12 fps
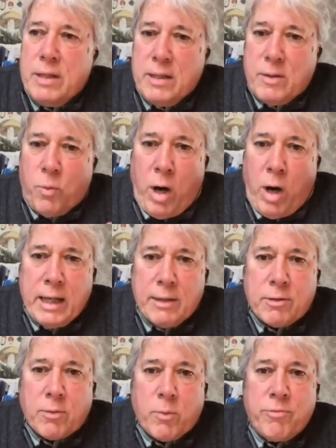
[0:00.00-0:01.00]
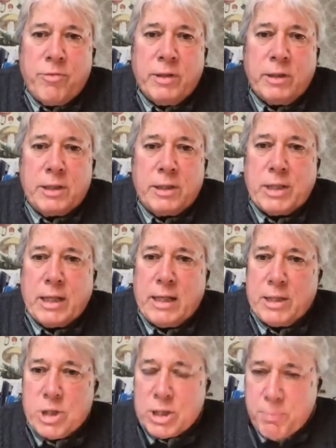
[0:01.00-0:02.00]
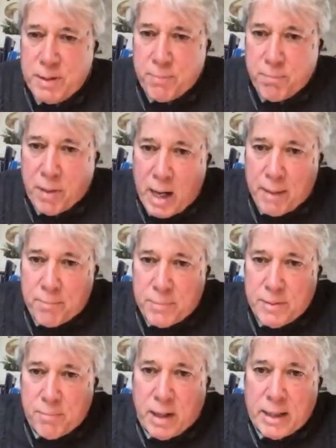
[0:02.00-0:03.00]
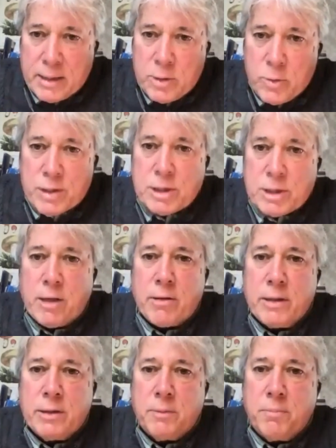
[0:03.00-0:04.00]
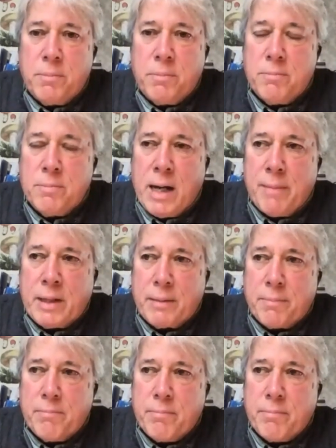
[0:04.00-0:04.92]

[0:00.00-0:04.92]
walking through a village that had just been bombed by U.S. aerial bombing.